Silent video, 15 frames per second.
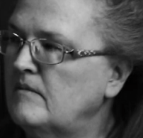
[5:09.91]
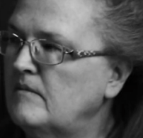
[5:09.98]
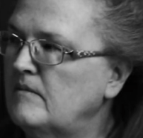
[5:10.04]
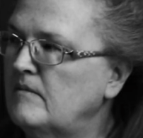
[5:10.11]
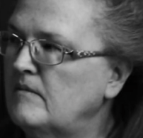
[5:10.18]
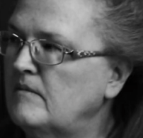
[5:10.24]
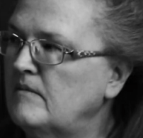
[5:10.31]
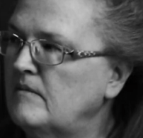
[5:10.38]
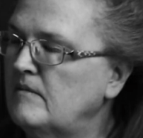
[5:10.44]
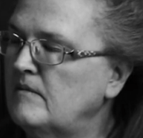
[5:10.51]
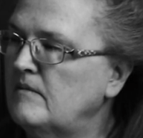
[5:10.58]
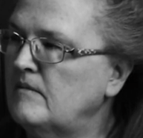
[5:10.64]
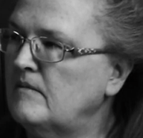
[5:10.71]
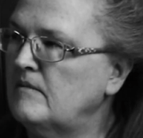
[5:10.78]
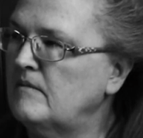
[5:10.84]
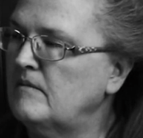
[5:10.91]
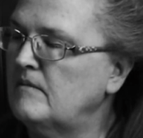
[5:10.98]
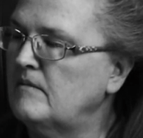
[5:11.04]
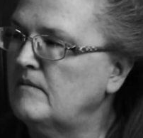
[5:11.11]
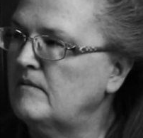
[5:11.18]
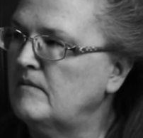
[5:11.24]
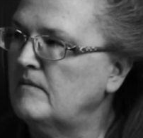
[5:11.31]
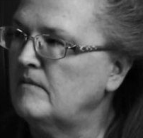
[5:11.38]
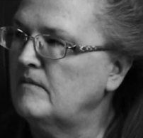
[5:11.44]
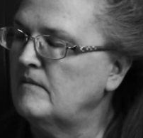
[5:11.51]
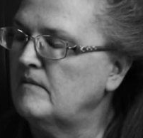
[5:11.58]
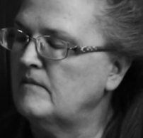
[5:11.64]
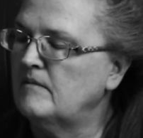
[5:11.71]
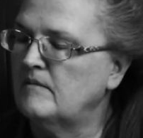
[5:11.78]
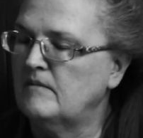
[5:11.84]

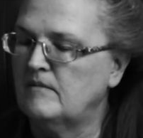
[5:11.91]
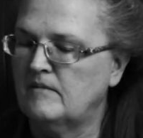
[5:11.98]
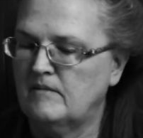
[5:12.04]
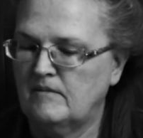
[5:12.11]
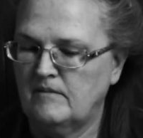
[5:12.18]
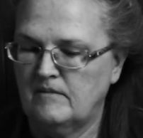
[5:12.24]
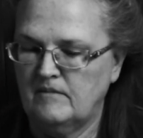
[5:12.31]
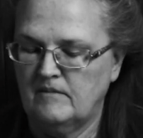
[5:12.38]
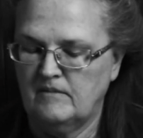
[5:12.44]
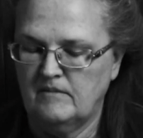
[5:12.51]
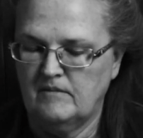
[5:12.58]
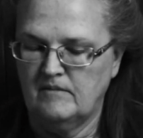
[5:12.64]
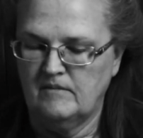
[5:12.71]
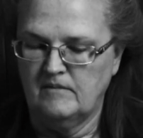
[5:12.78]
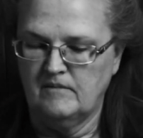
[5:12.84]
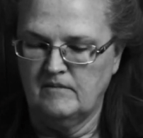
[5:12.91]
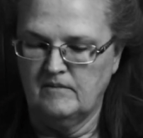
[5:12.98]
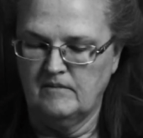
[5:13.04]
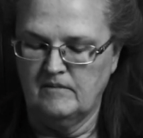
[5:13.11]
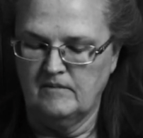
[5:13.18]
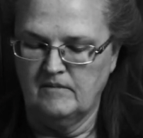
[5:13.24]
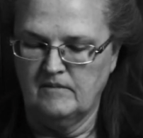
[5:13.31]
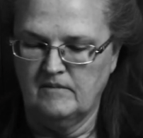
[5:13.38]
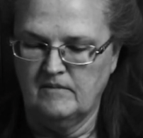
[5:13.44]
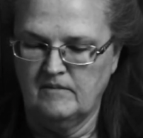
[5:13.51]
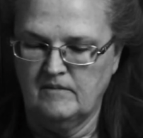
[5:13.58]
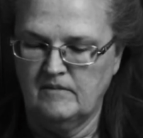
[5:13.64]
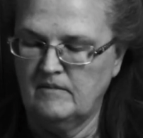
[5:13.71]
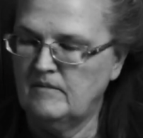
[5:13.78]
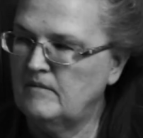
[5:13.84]

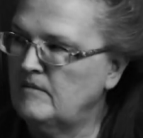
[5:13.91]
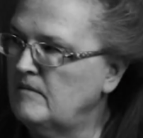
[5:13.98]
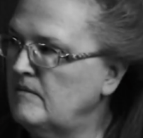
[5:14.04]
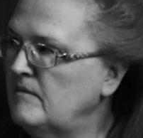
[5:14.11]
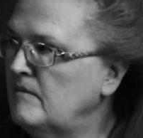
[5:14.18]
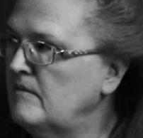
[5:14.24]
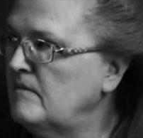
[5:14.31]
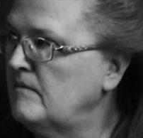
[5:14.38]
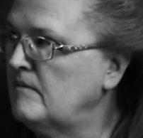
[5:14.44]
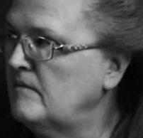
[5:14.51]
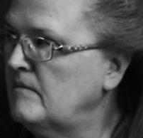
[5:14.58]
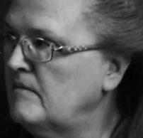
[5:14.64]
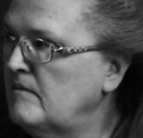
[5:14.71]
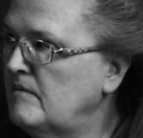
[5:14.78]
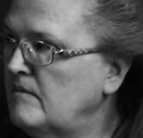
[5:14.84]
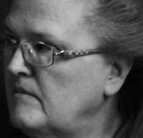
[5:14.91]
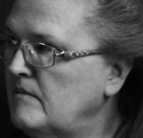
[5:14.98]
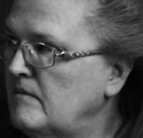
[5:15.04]
The person shown says nothing.